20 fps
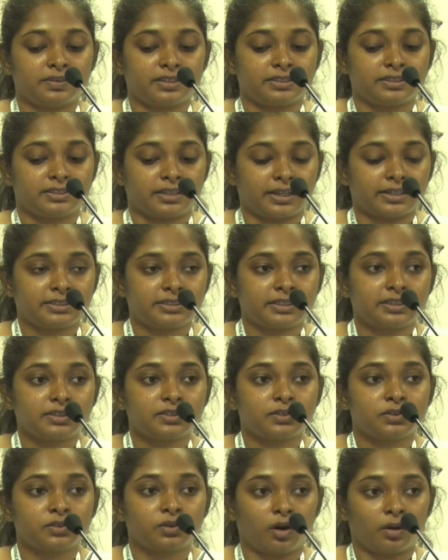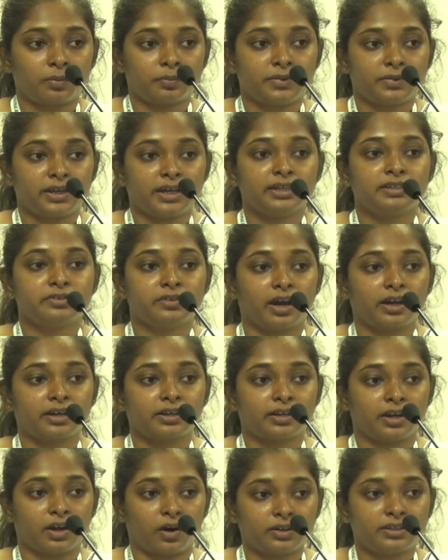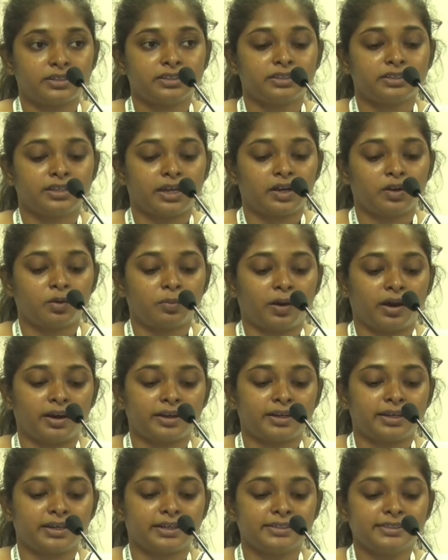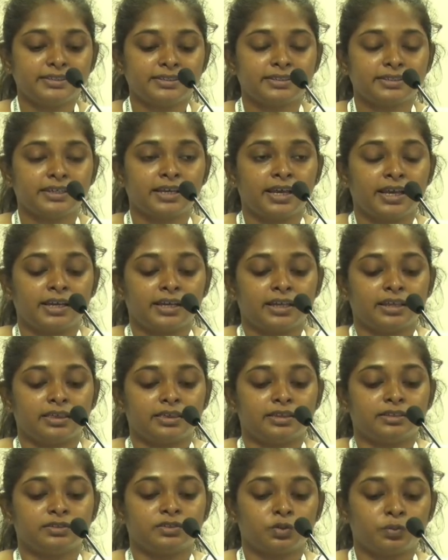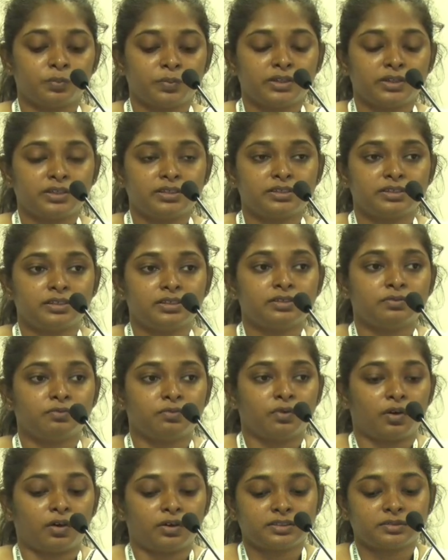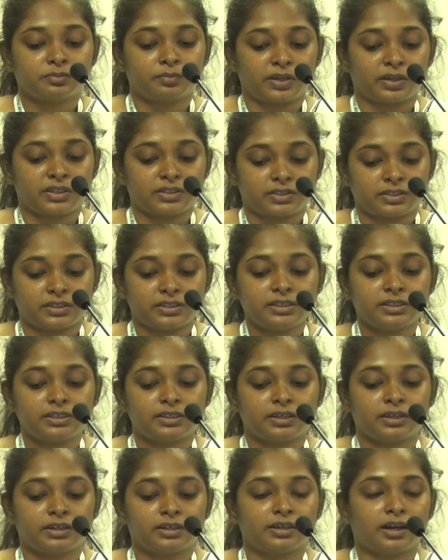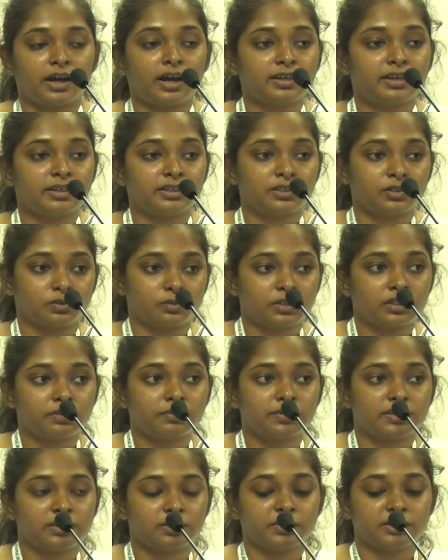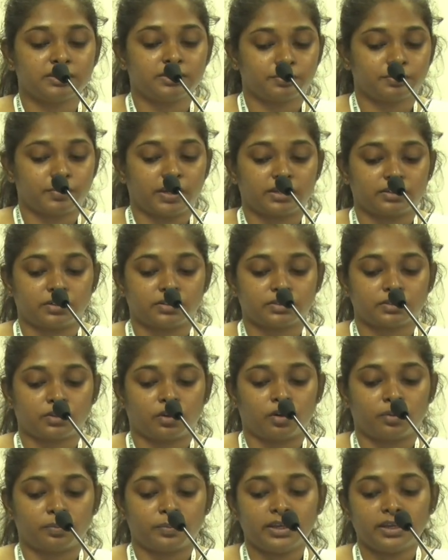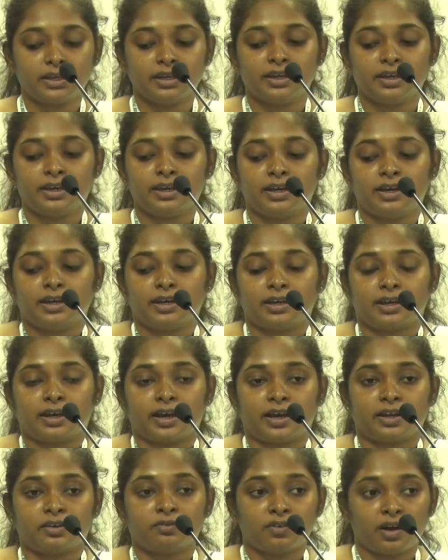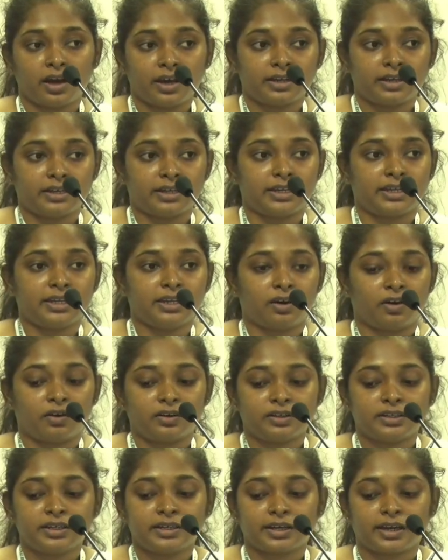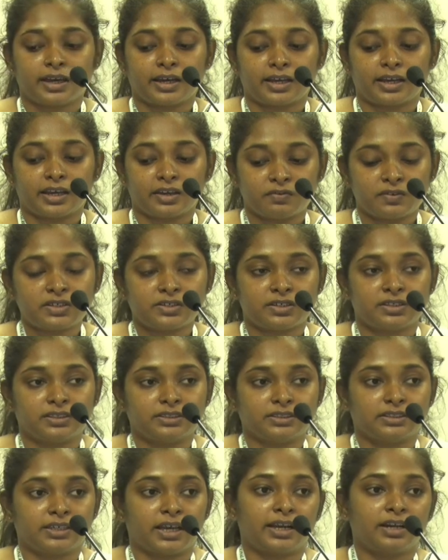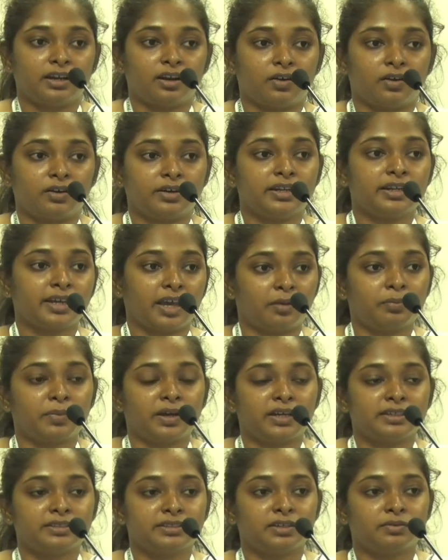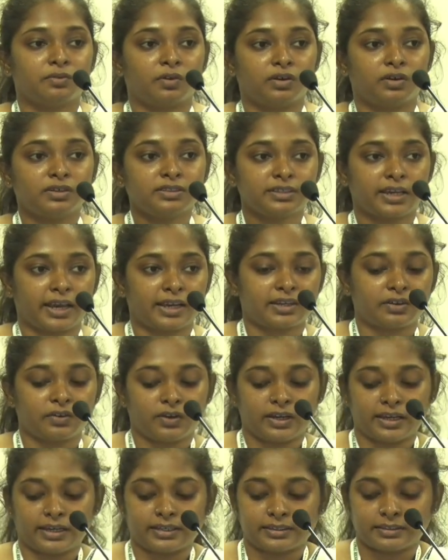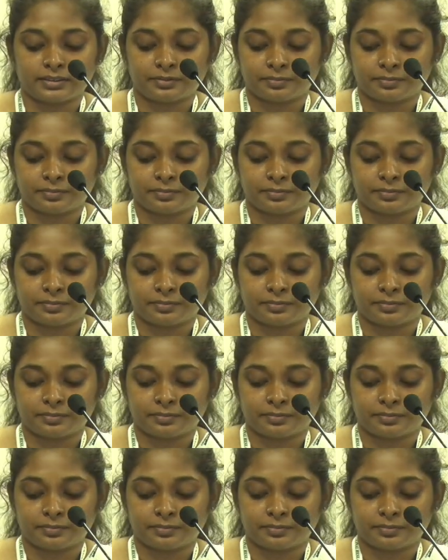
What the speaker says: Celsius to obtain drug loaded nanoparticles. The supernatant was measured under UV visible spectroscopy. And finally, loading efficiency and loading capacity was calculated.